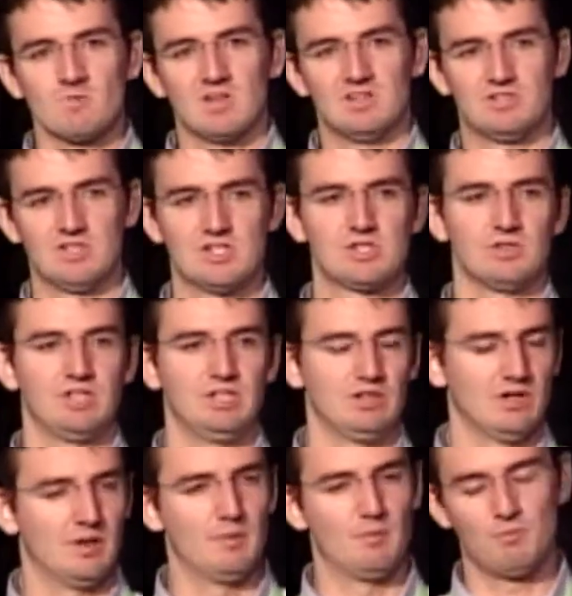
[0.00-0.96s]
essentially,
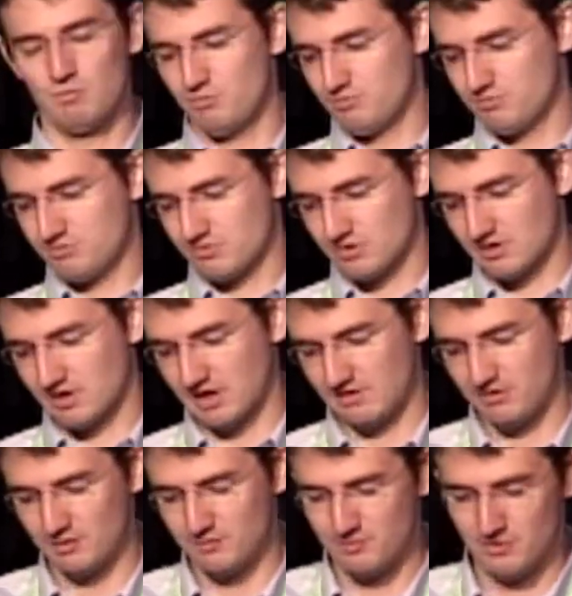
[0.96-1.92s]

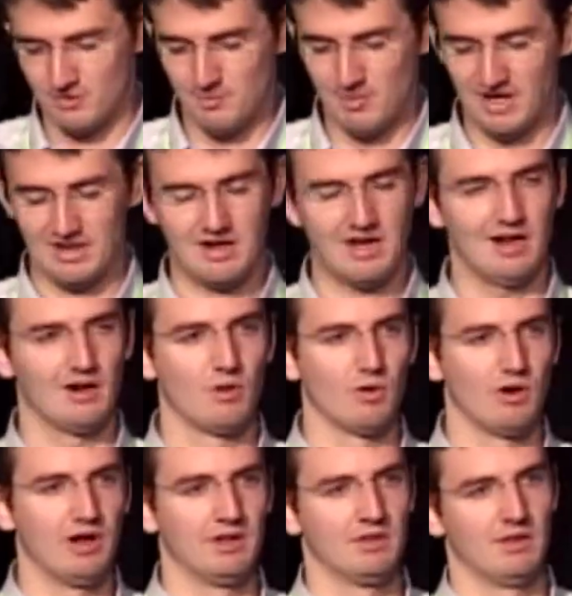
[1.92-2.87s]
kind of the main
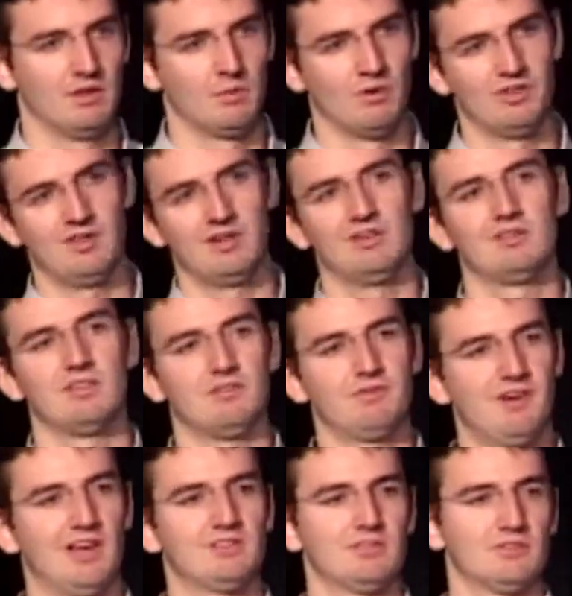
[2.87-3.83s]
category, and the one that is the
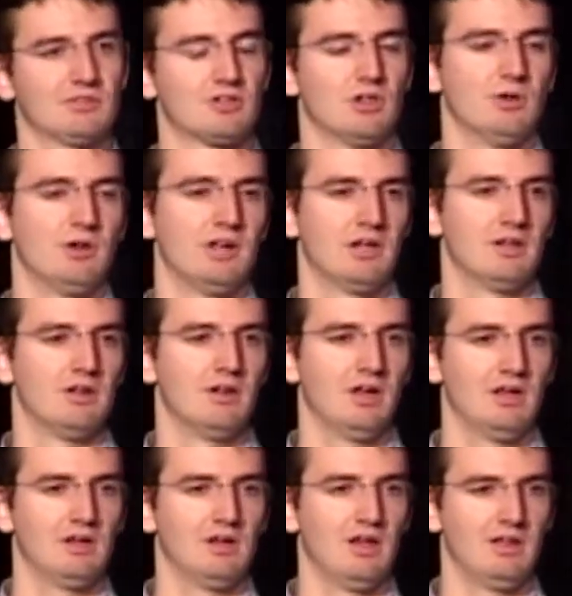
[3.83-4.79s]
fastest growing,
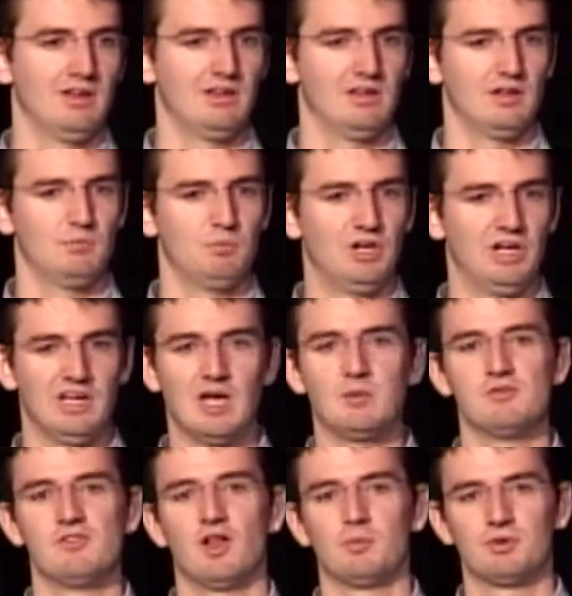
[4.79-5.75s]
and many
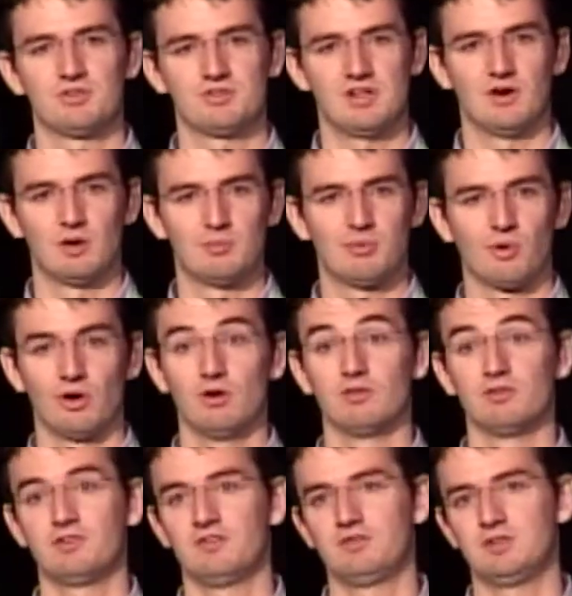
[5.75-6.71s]
game developers now report
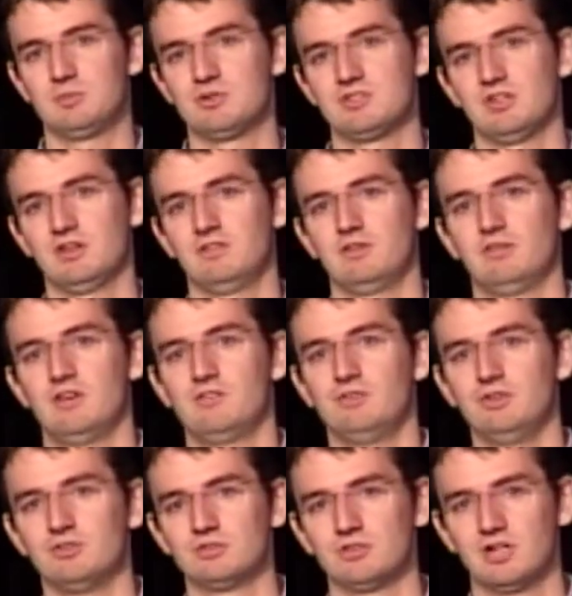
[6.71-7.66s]
over 50% of their
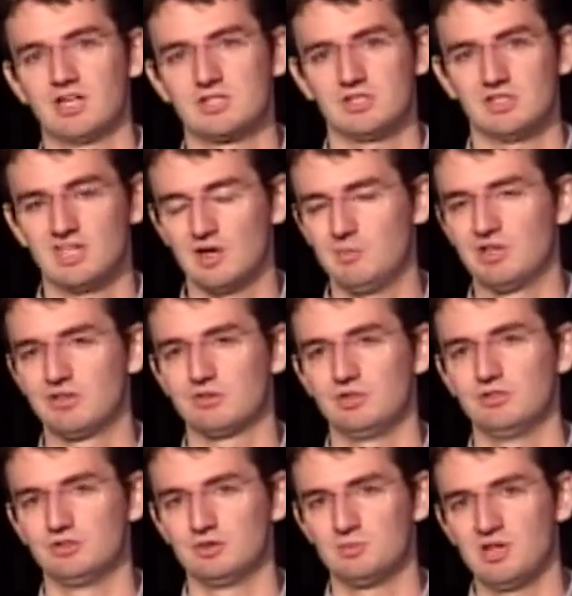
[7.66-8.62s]
revenues are actually coming
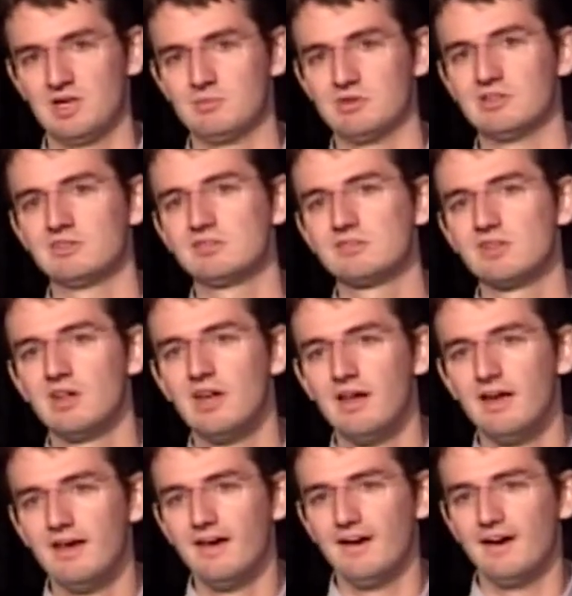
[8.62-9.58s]
through user payments.
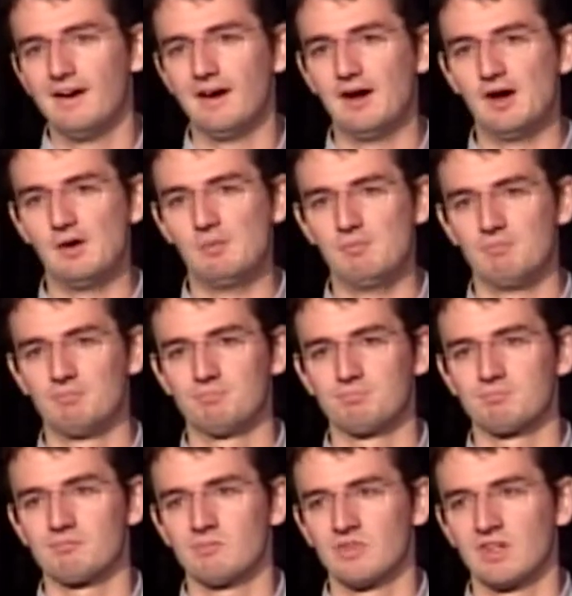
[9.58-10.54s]

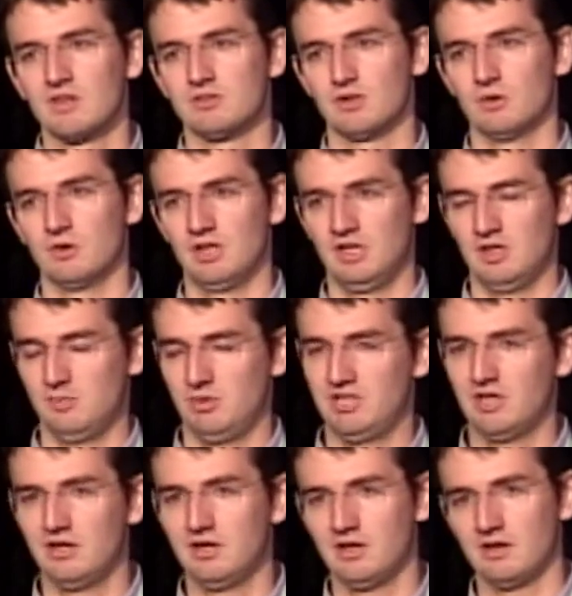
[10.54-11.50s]
So in the
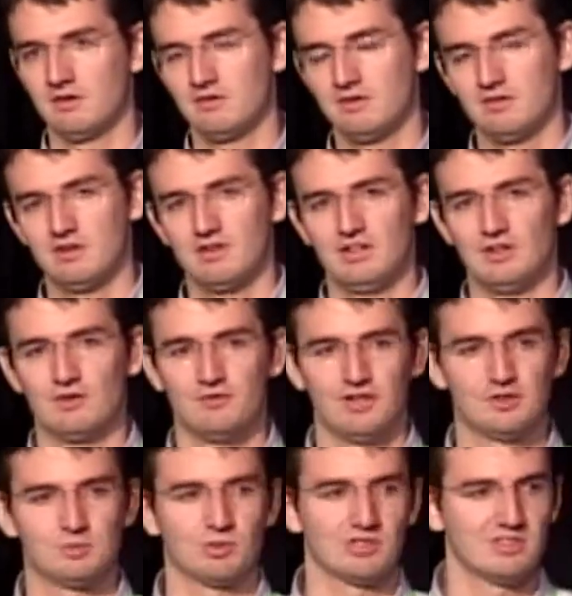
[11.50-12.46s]
beginning,
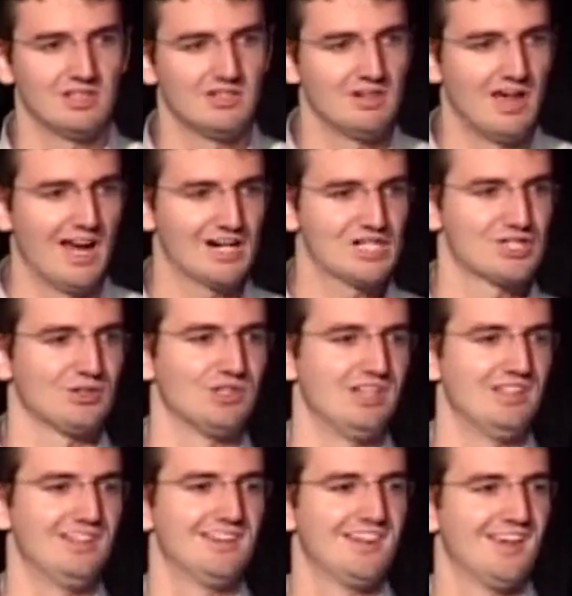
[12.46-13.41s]
Facebook didn't
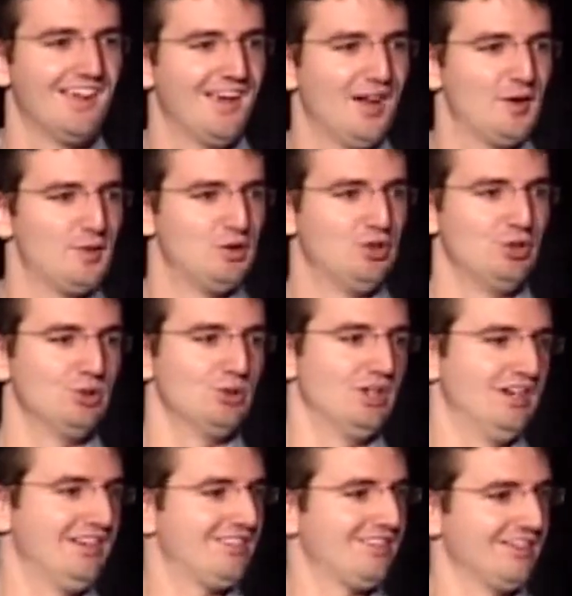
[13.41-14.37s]
actually do
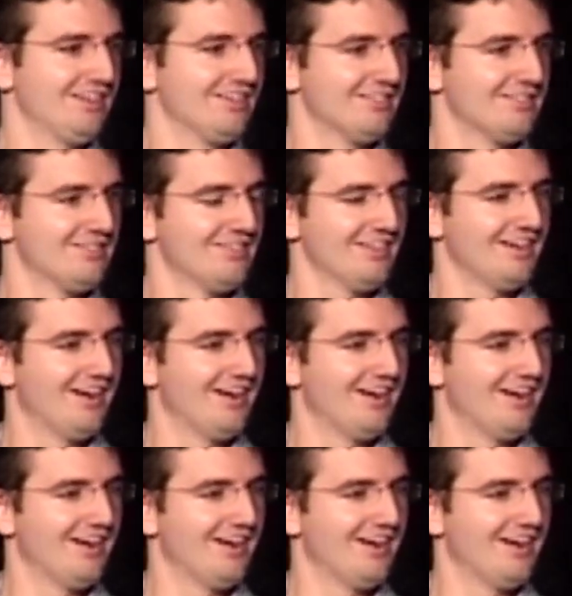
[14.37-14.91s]
anything